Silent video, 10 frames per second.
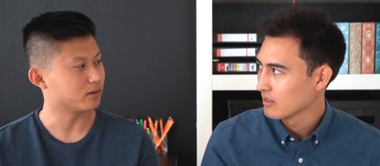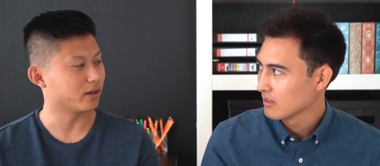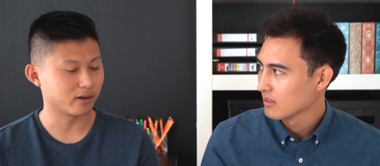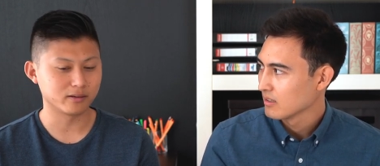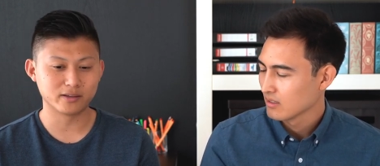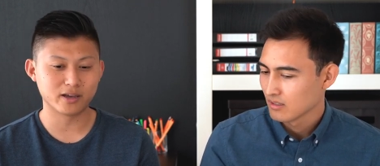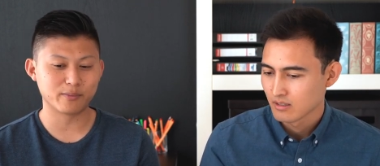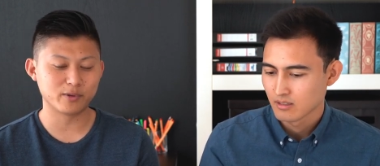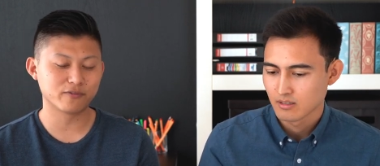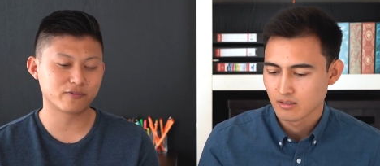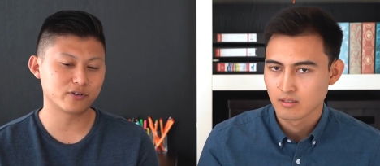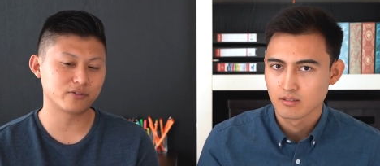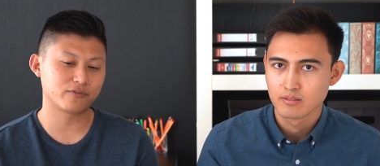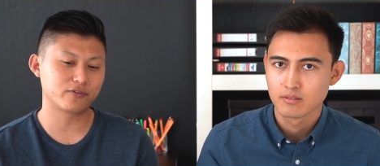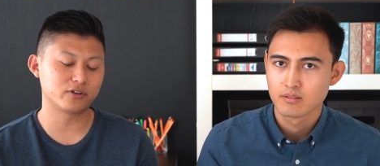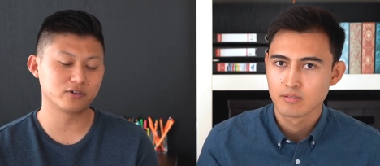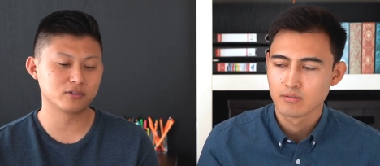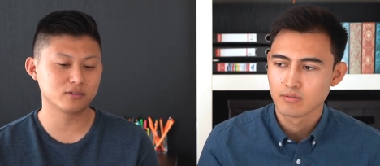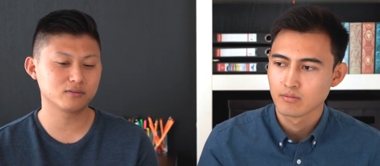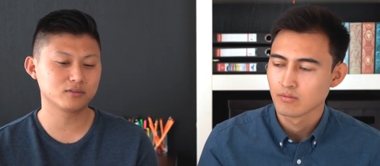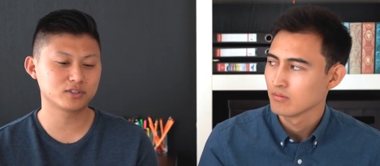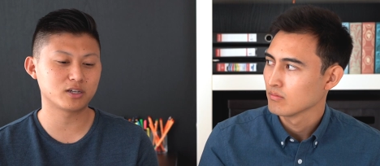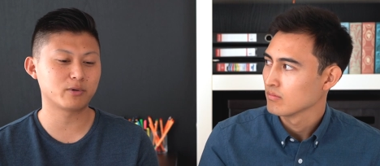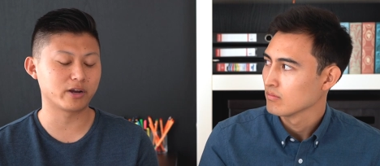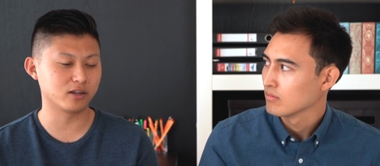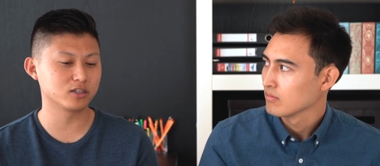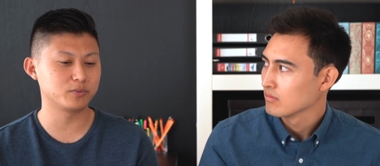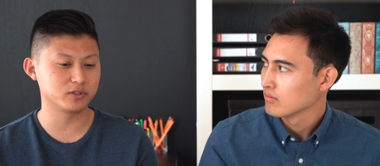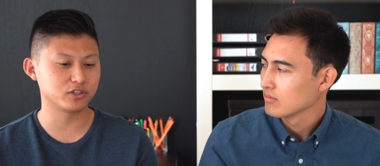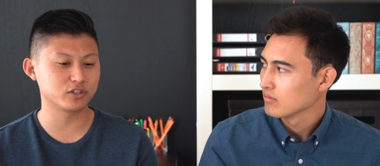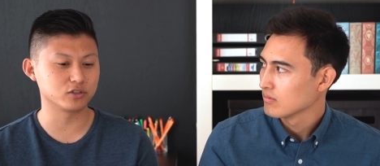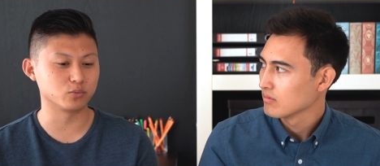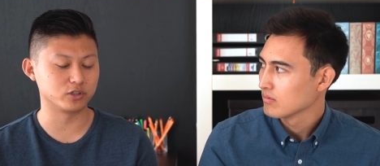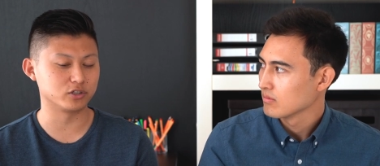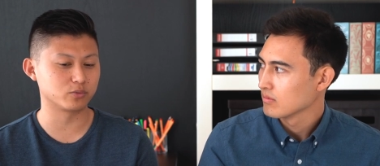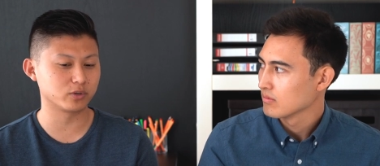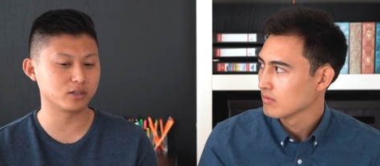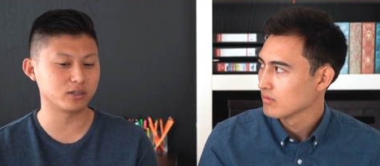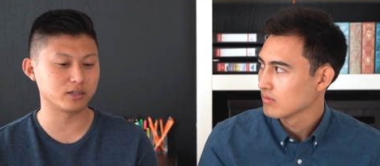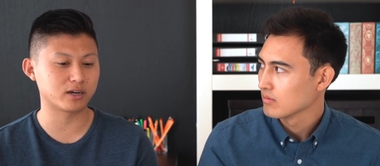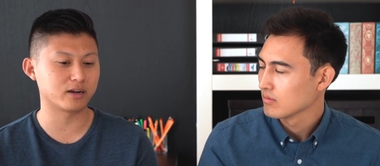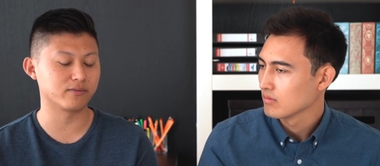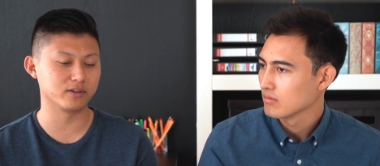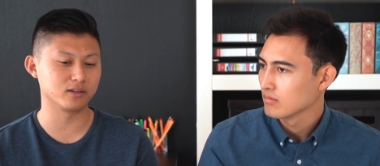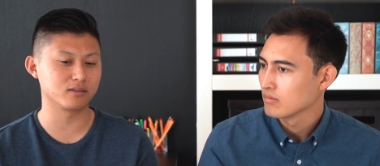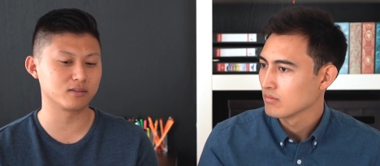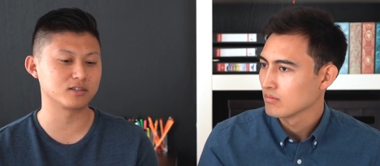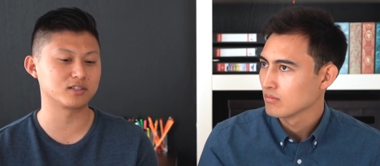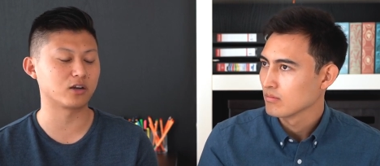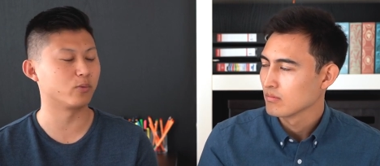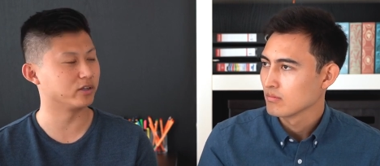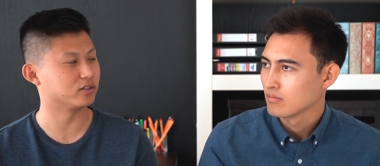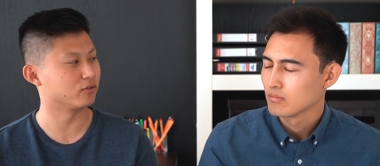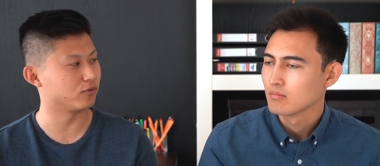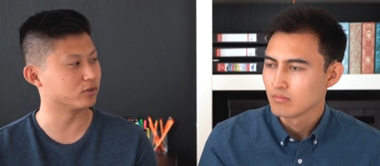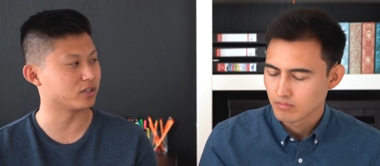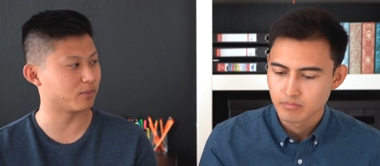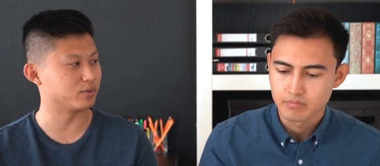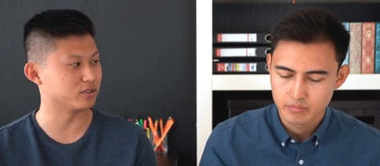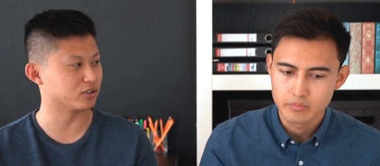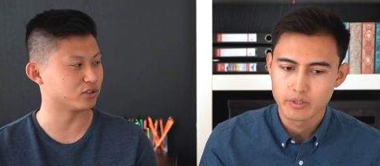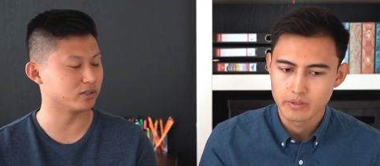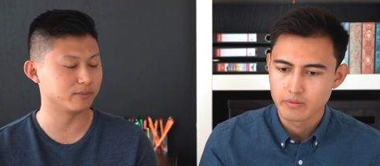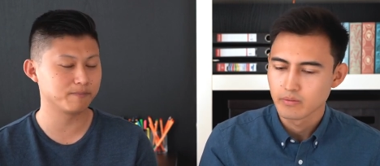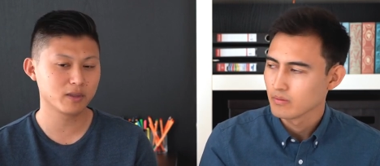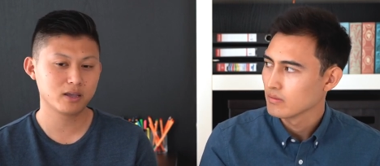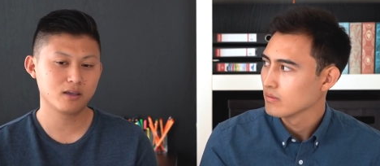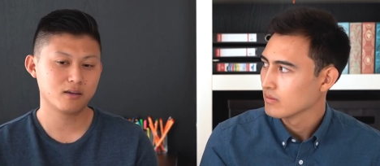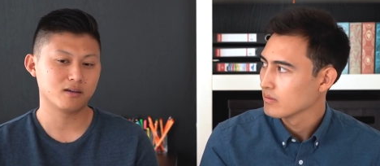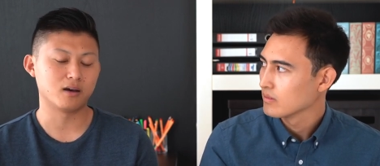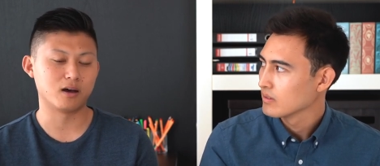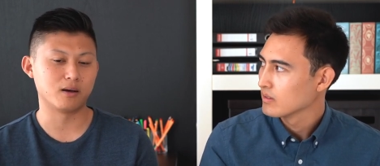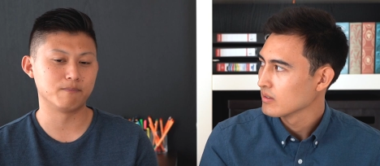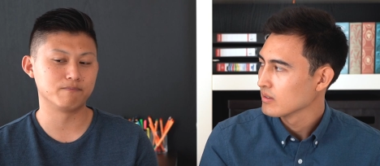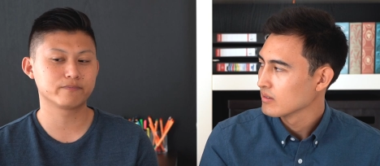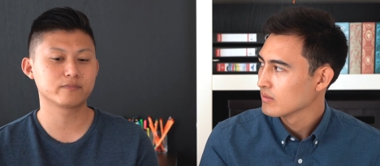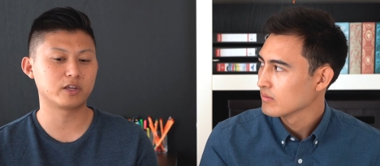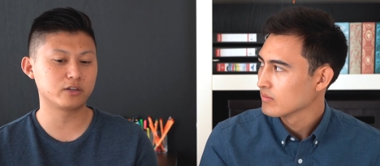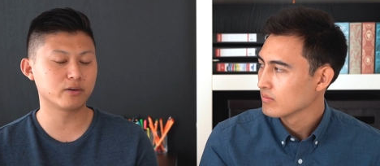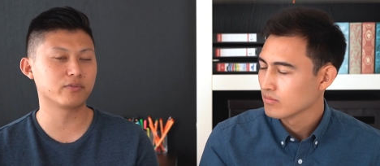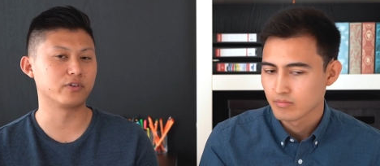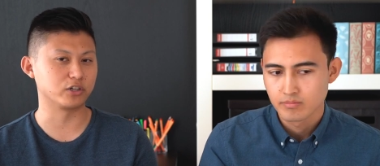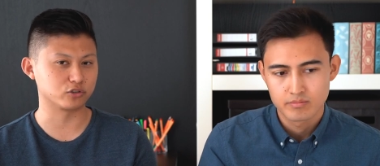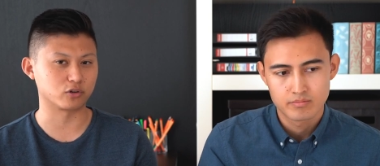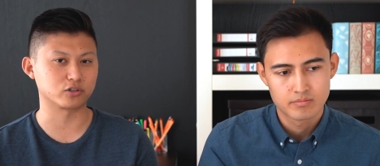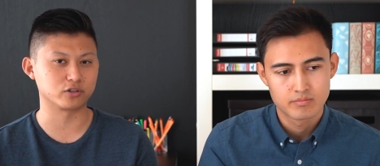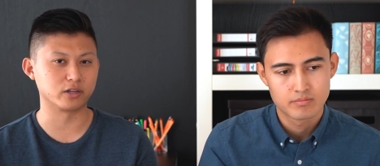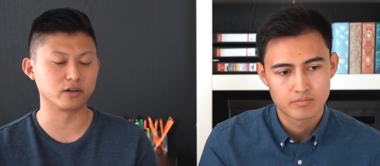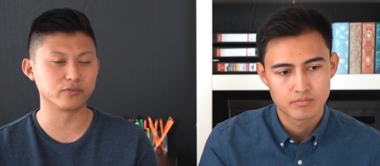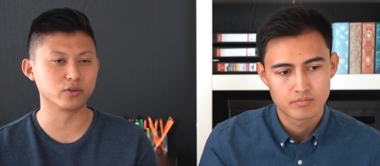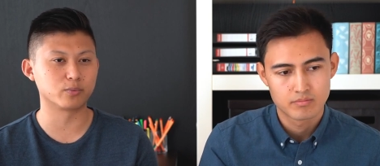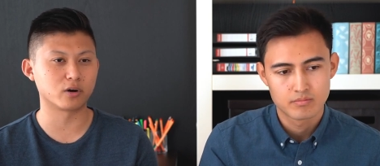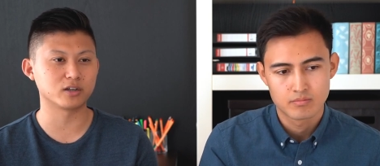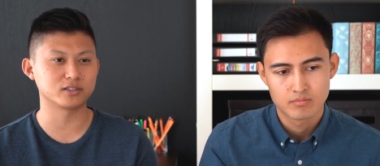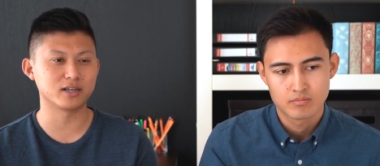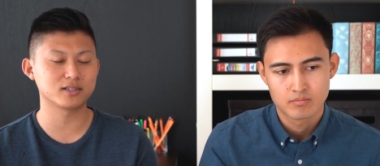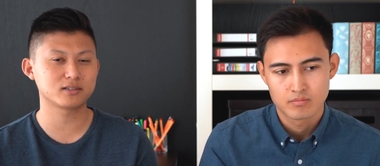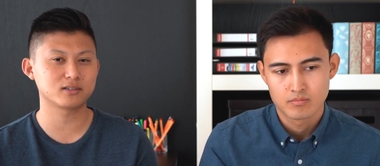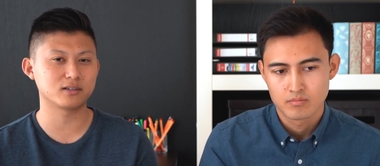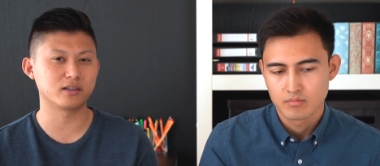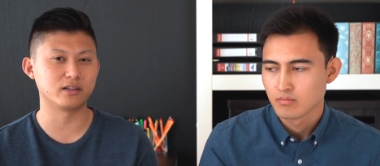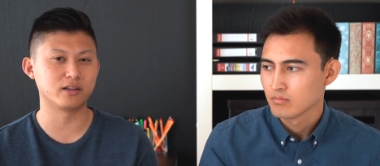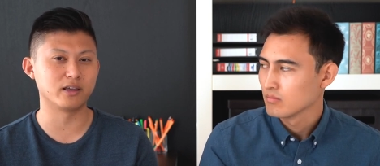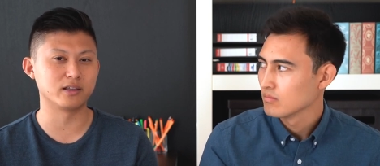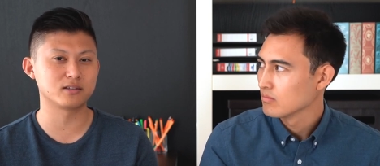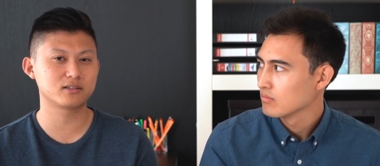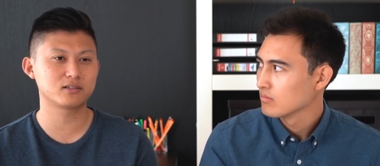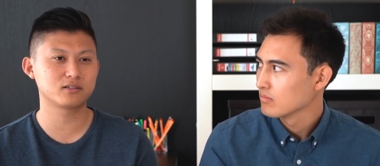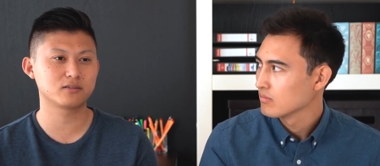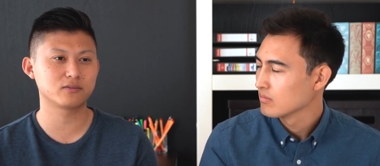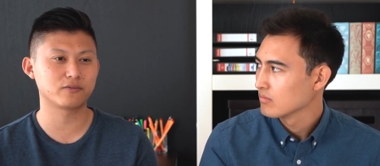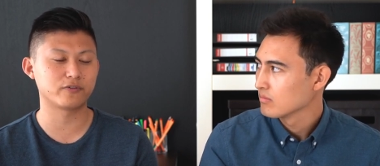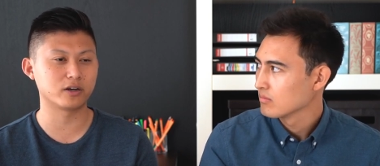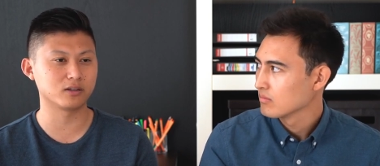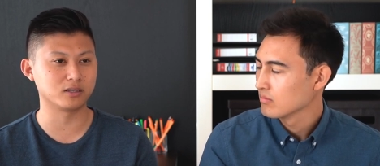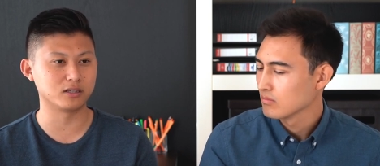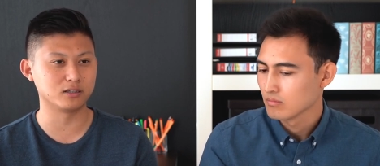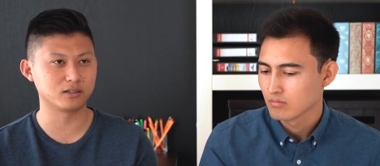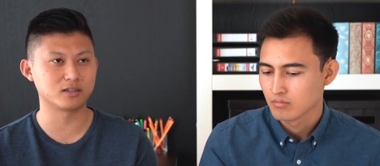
Speaker 1: Yeah, yeah. I mean, for for summer analyst positions, which is really kind of the the segue to a full time position, right. um, they do have a very structured interview process. It it's fairly